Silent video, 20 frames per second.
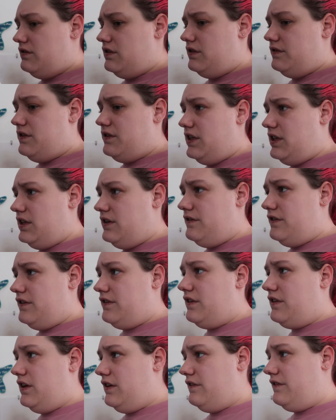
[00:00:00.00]
50,
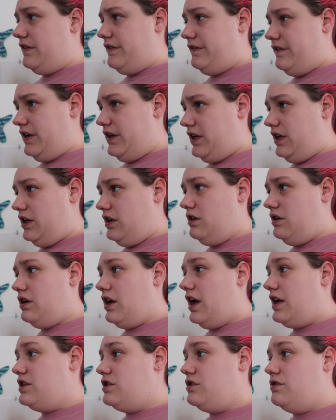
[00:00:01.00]
50, 50.
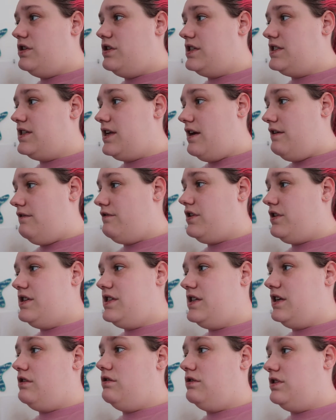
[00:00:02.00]
I do this every
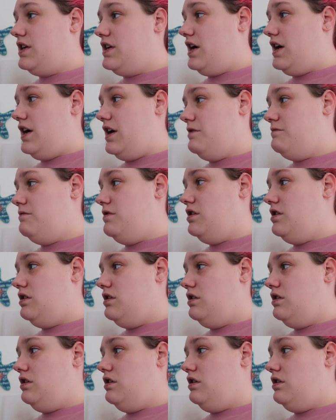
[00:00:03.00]
single time.